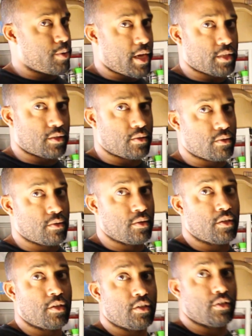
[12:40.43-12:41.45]
box
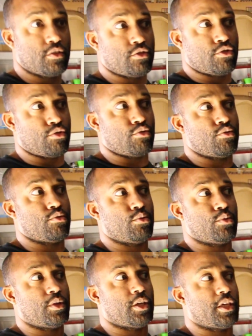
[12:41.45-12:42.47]

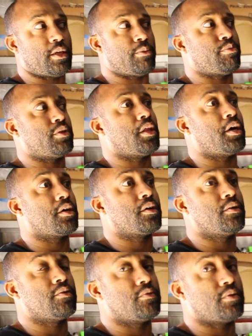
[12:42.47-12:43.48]
to the plug
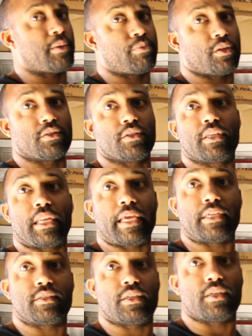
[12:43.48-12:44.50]
that plugs into the
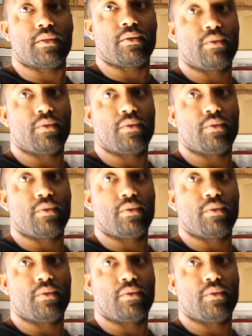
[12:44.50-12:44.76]
AC.